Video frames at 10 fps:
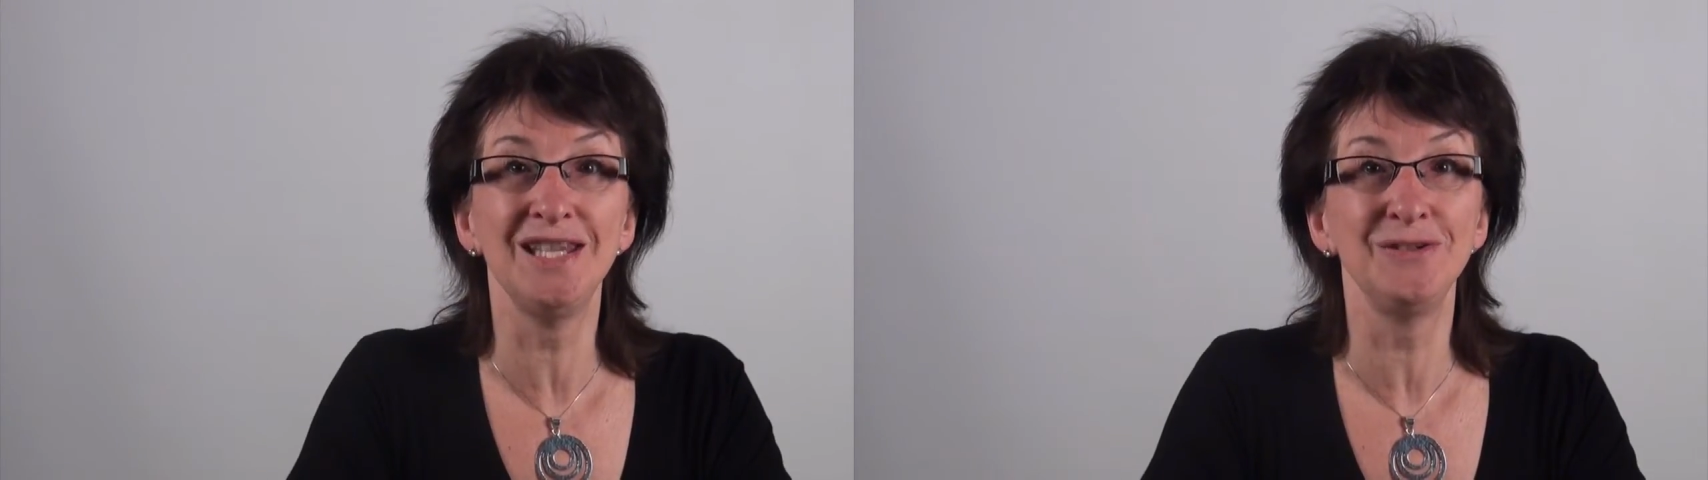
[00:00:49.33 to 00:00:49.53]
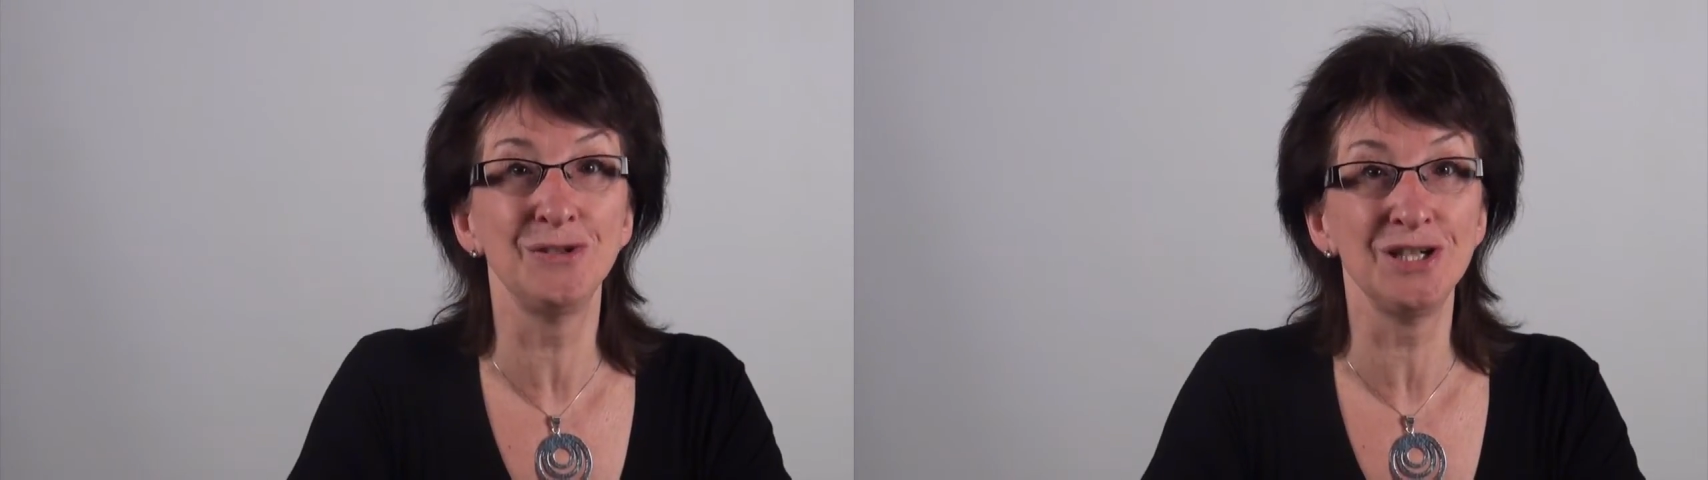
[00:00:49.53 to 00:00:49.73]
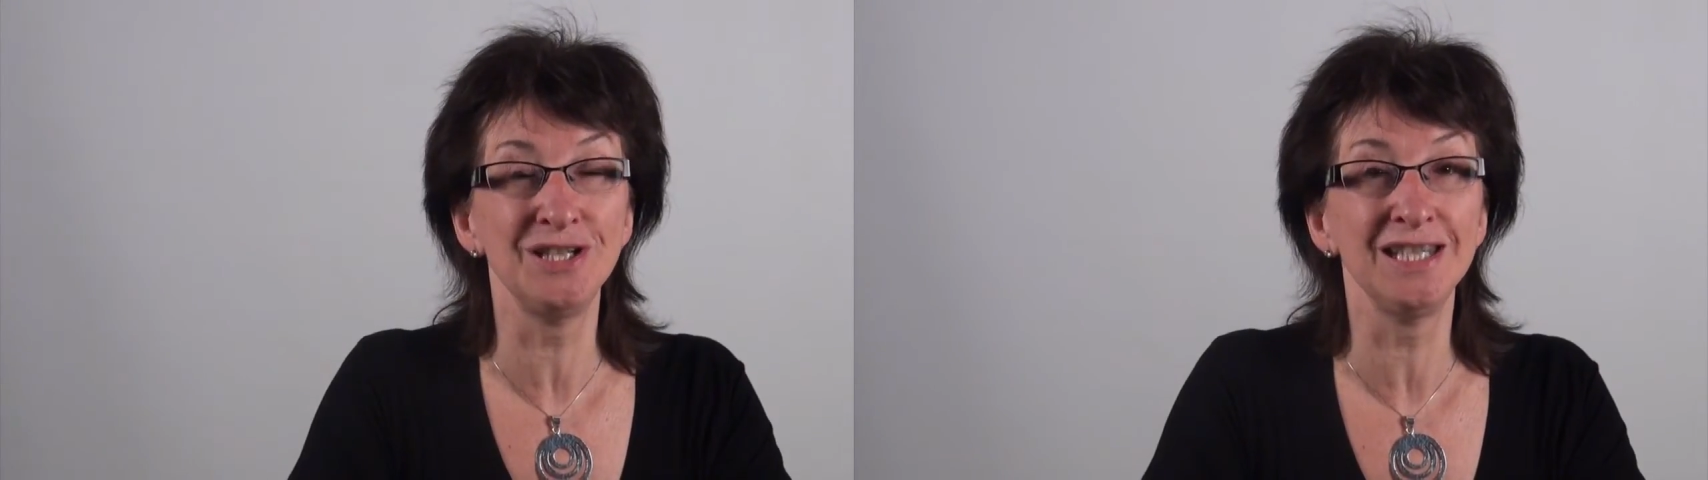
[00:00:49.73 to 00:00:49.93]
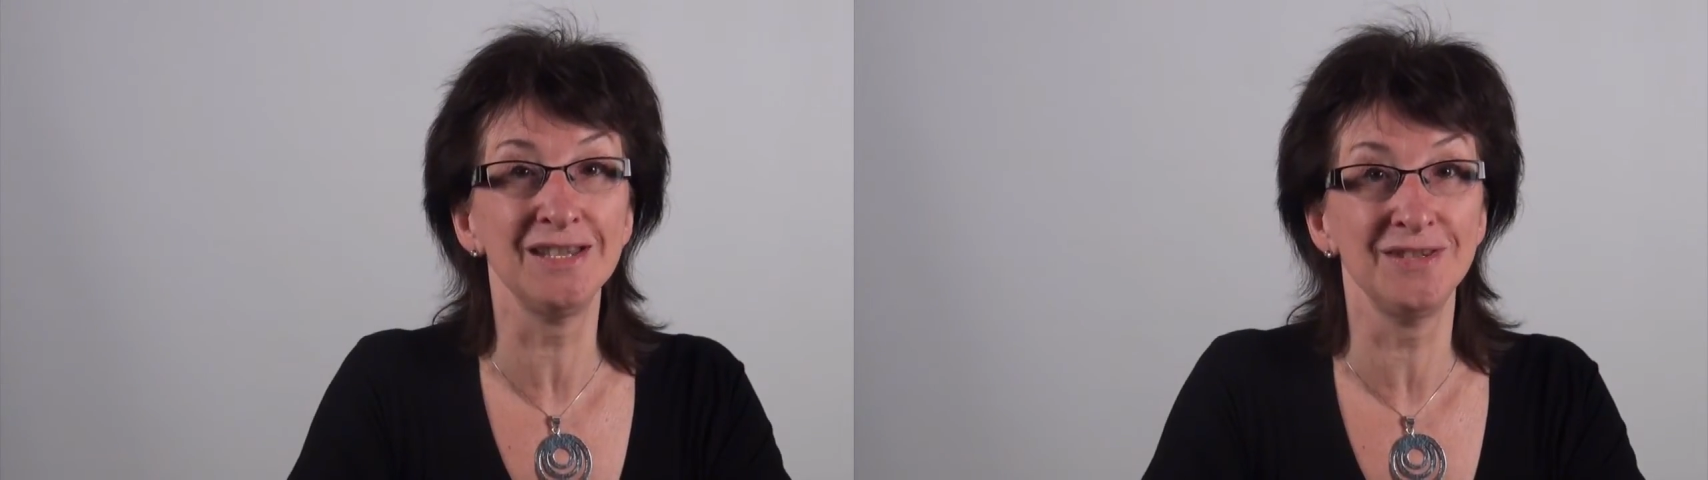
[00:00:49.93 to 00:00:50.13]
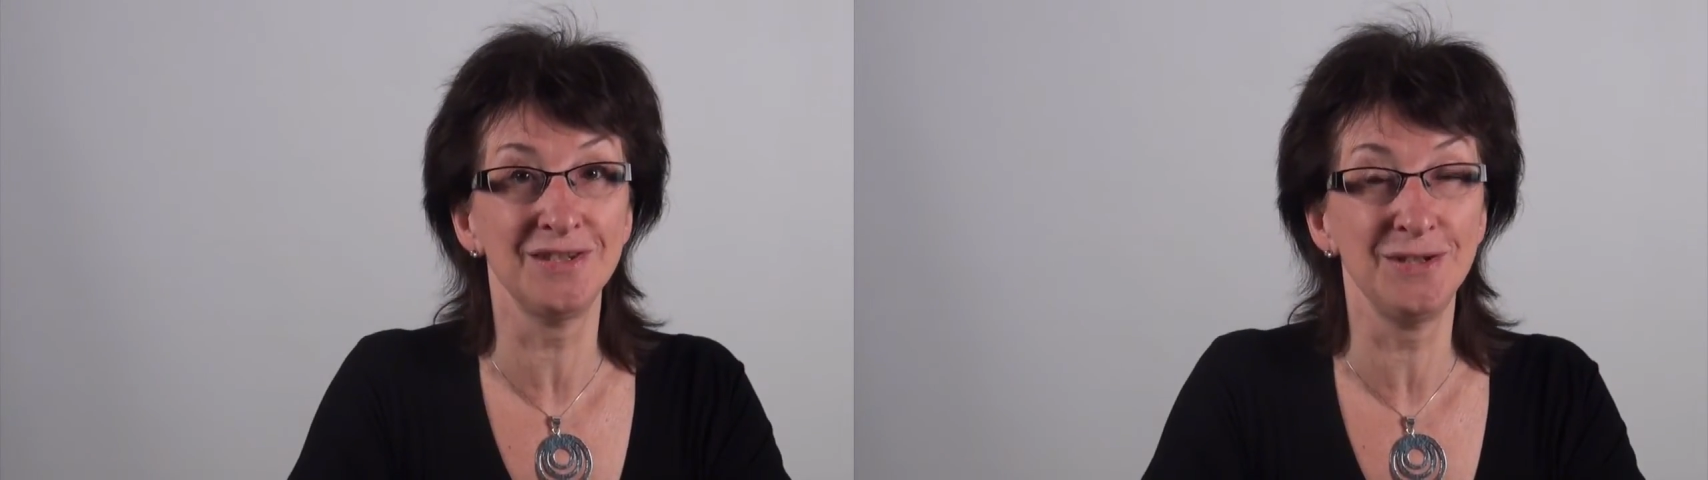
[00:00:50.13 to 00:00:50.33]
in order to
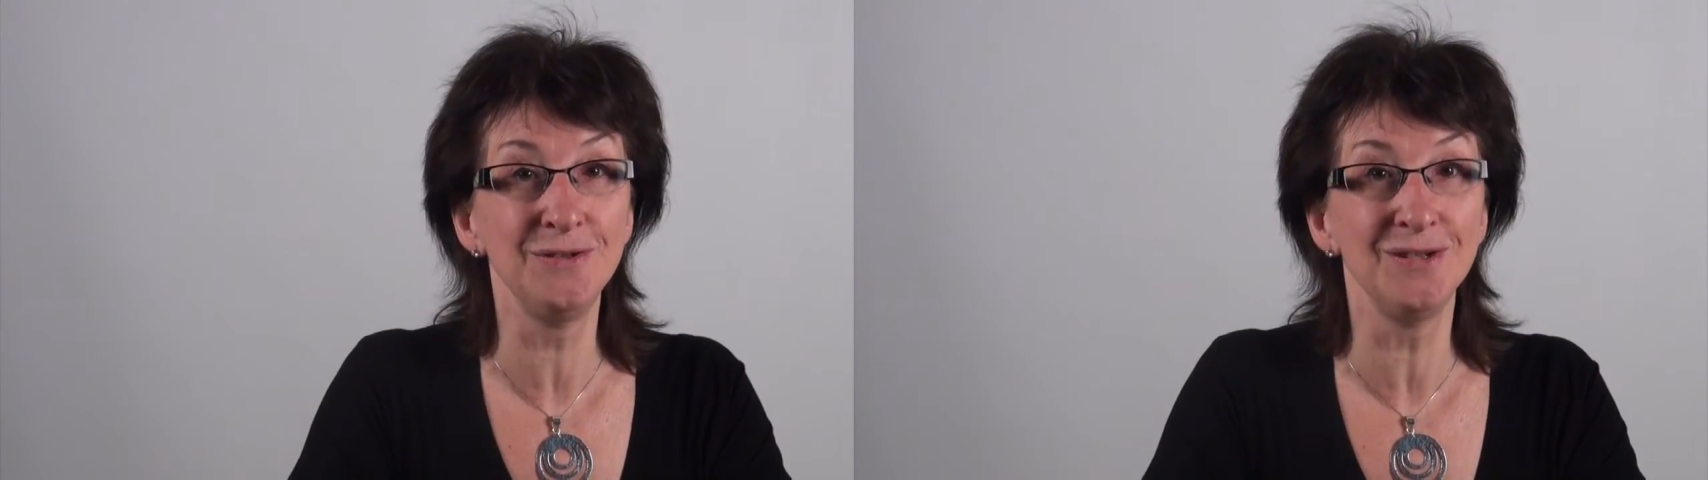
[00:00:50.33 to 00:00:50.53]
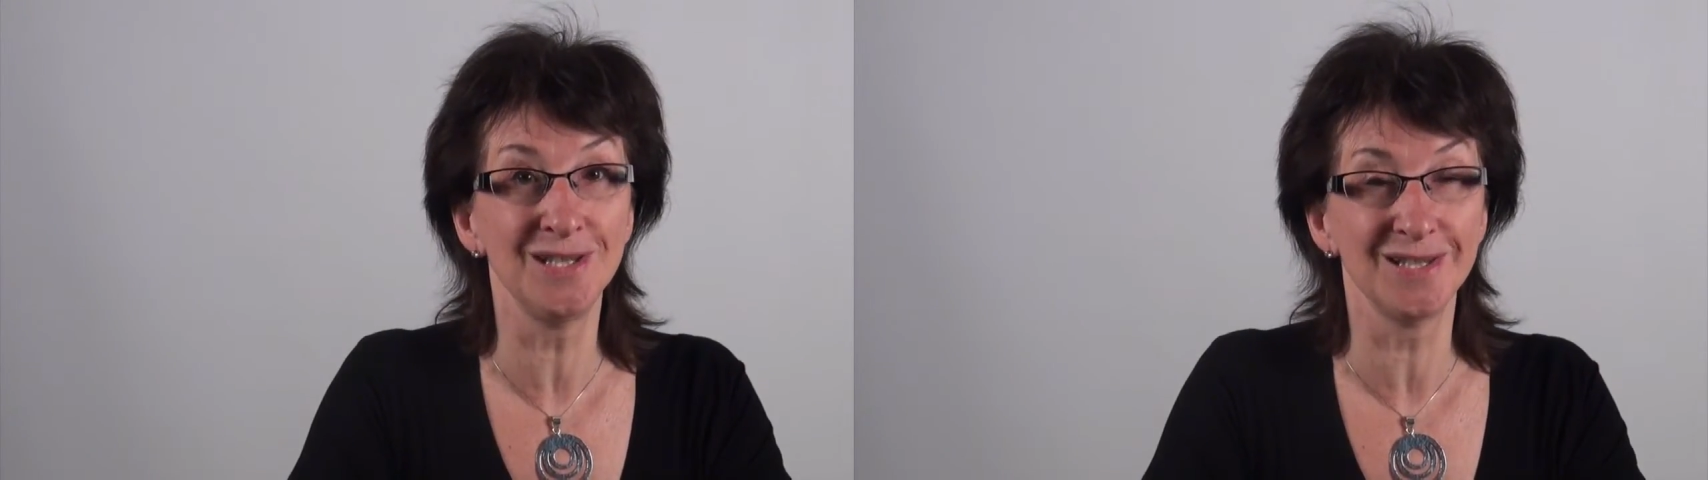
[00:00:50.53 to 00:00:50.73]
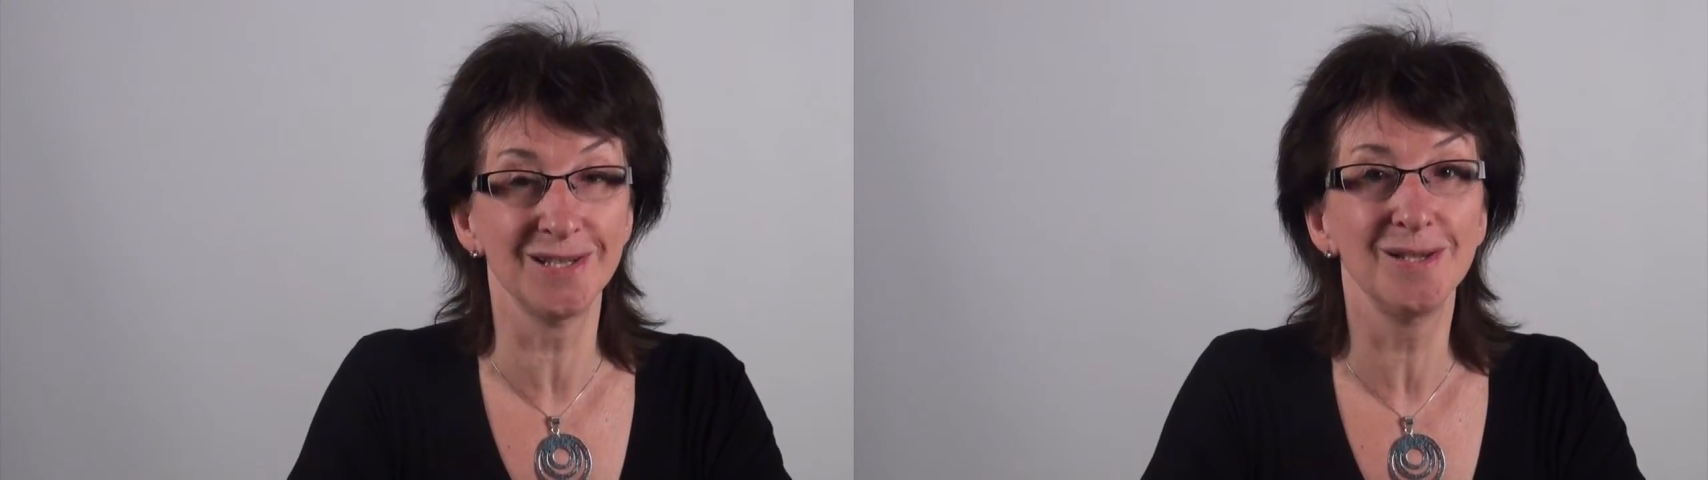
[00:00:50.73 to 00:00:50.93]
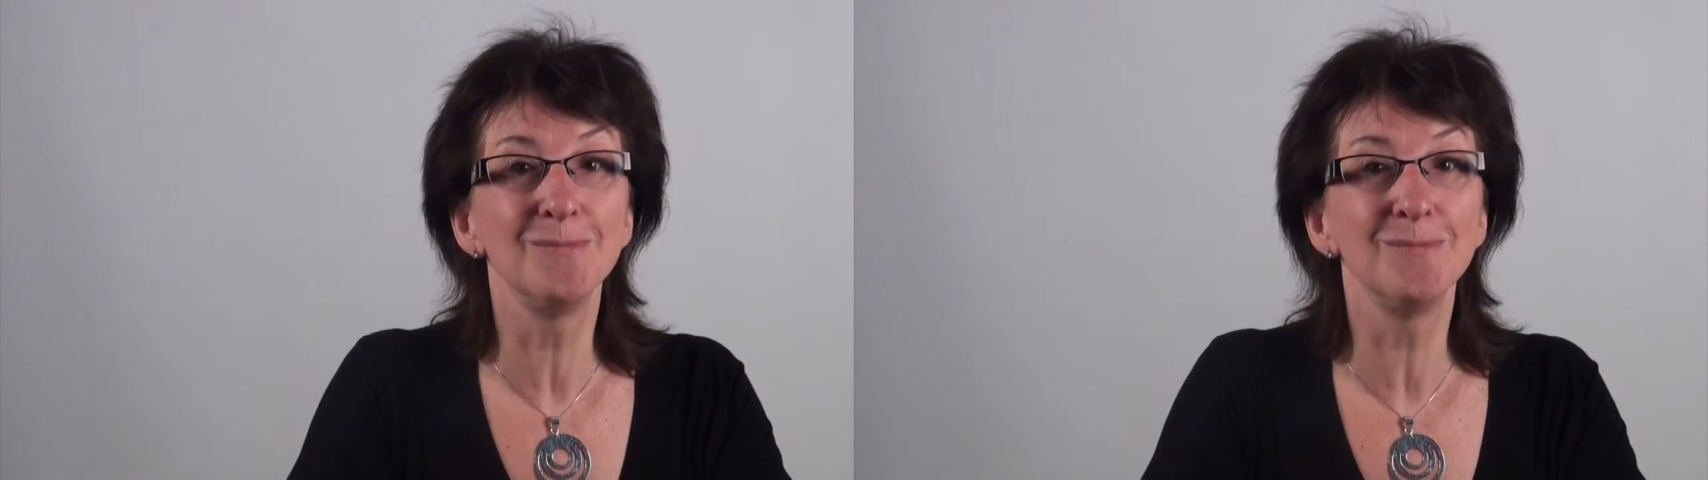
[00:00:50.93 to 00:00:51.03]
get the students